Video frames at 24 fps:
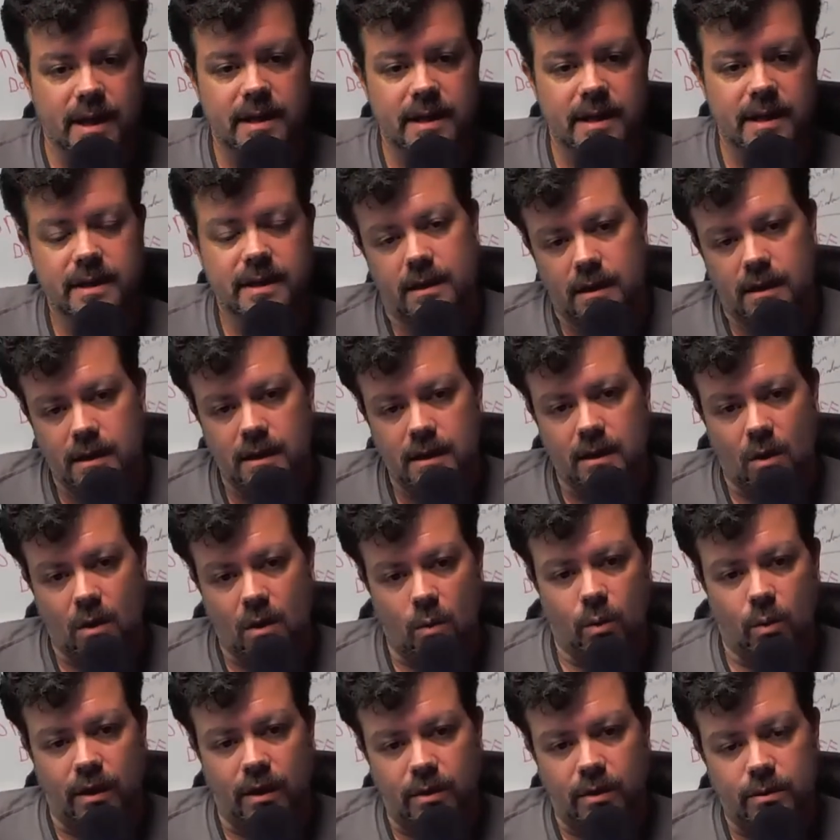You know,
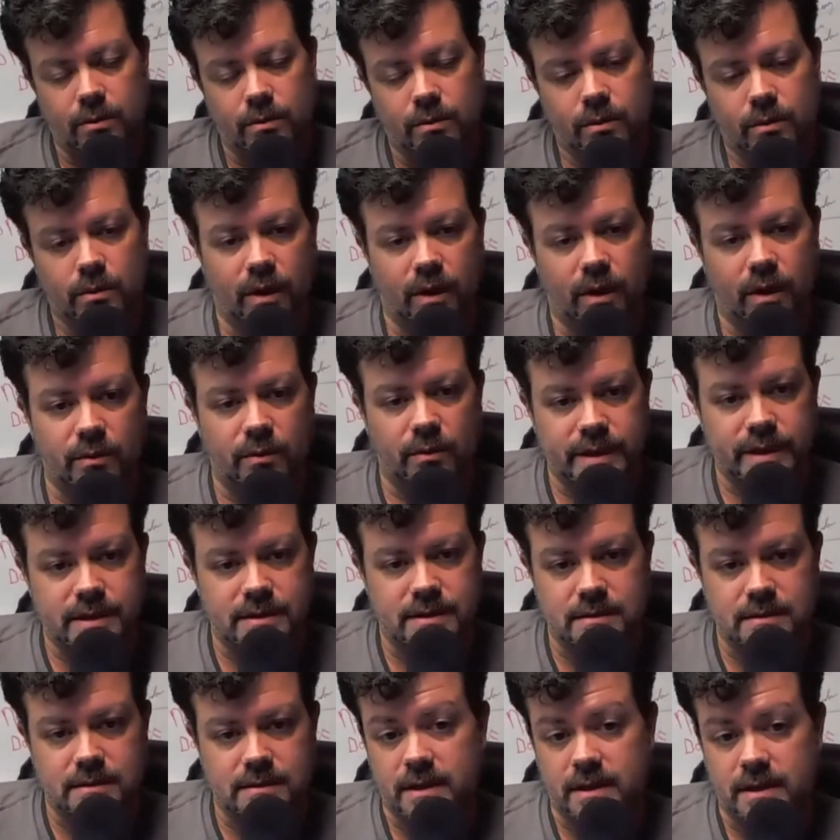one of the
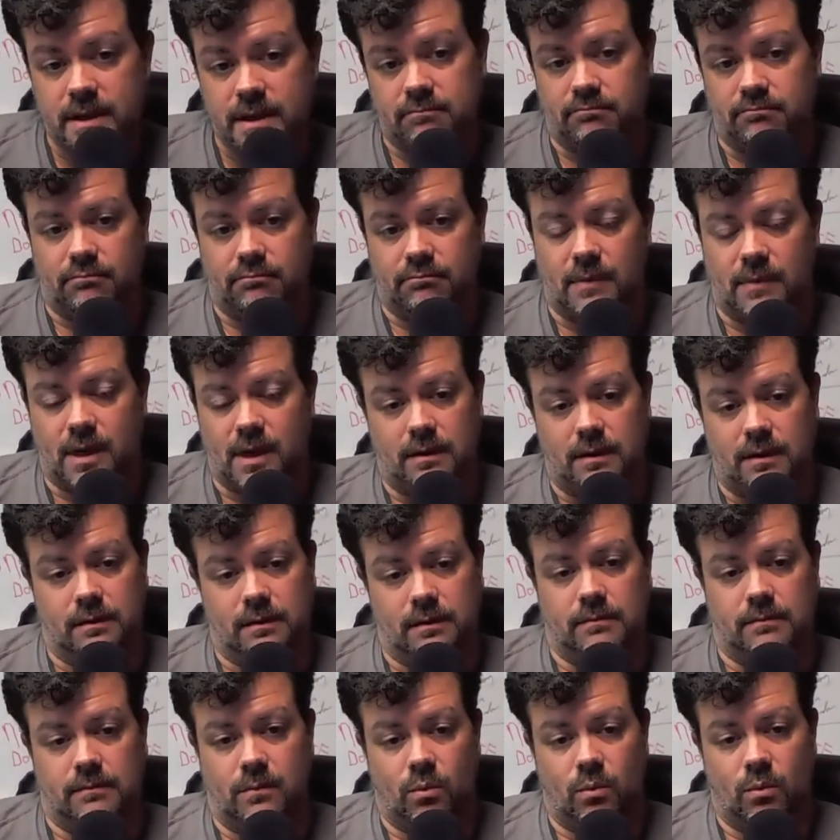reasons that
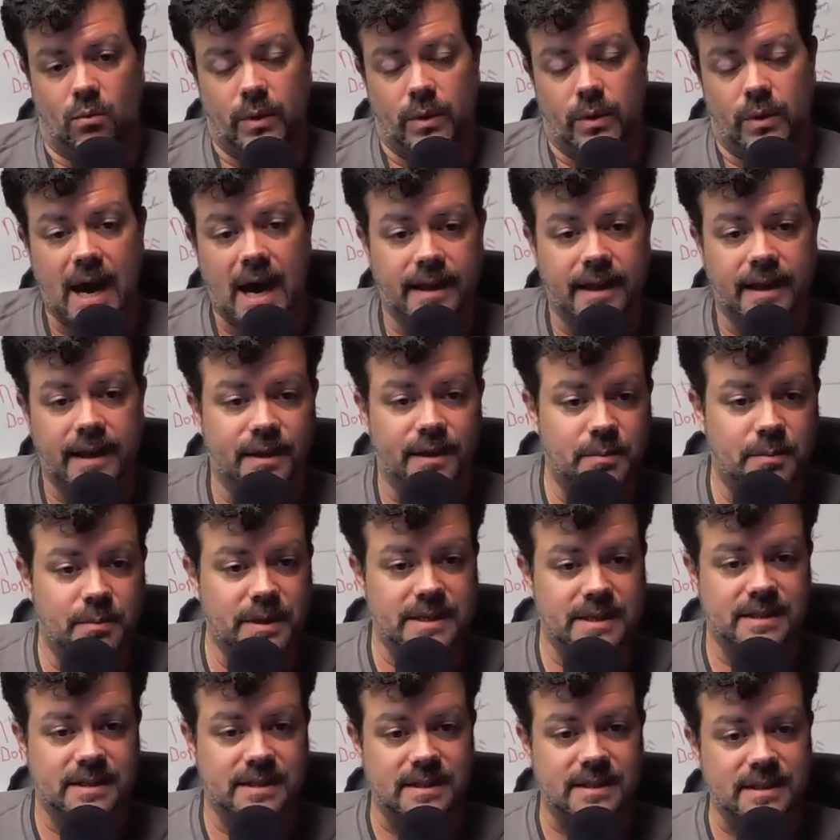we got into the
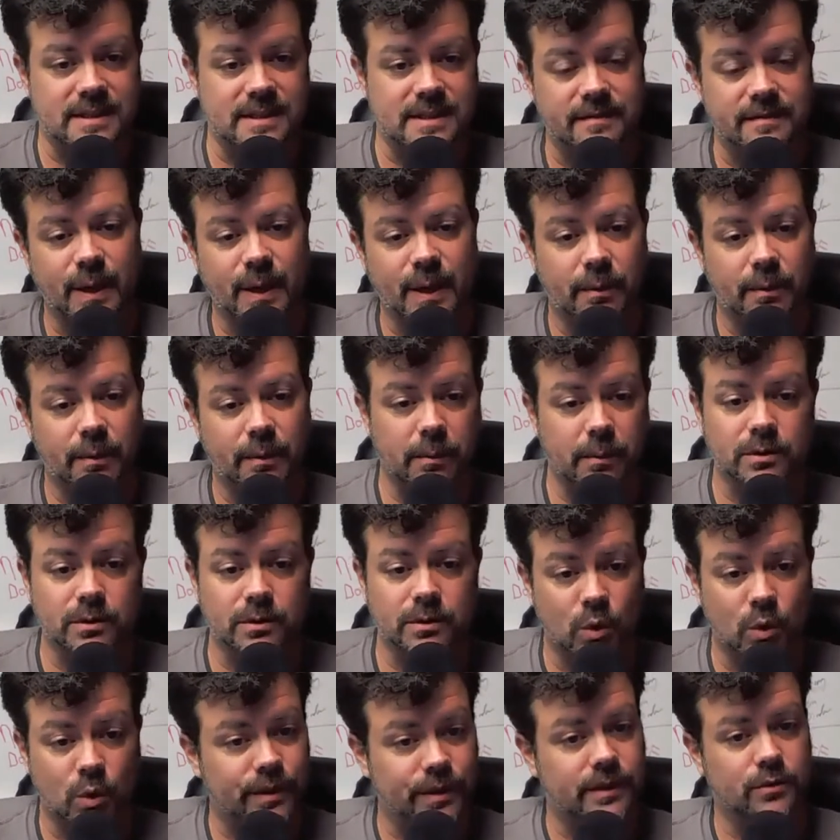business of helping people to
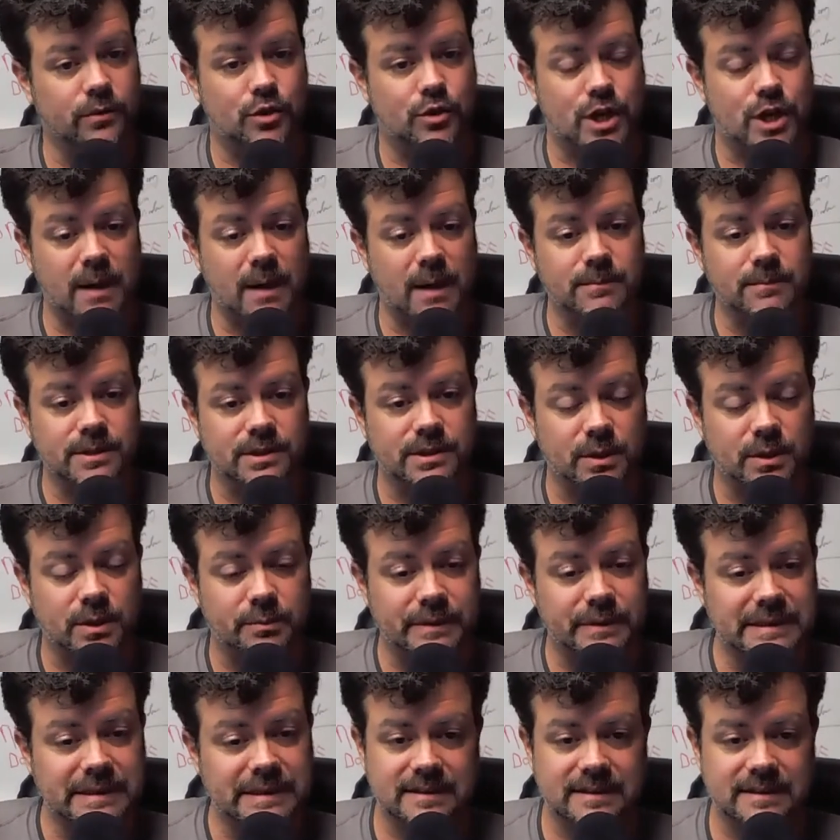quit their job and start a
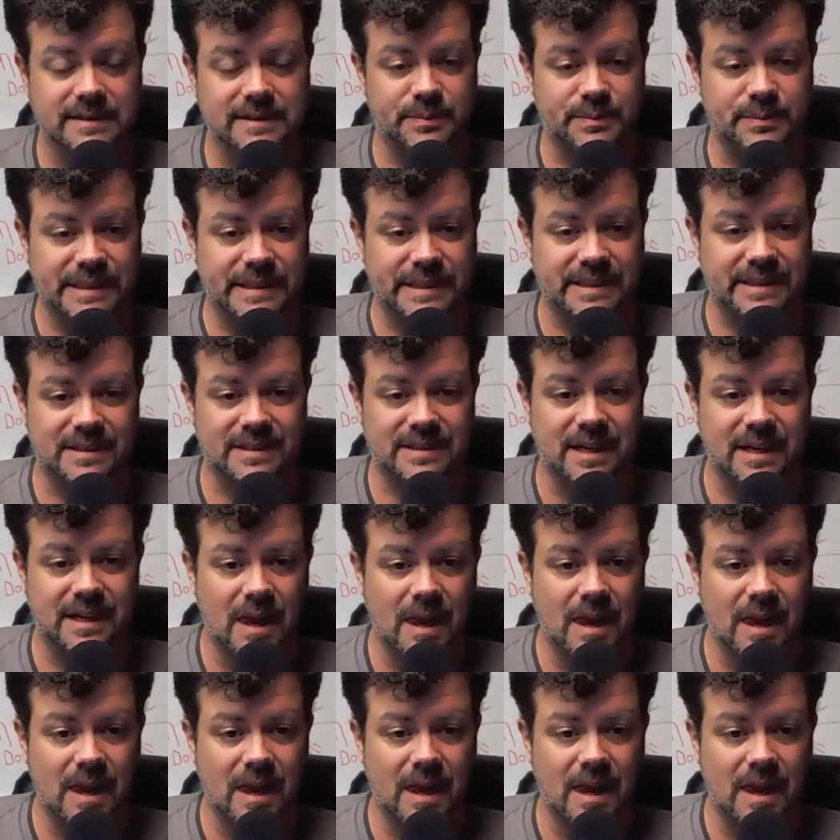business is because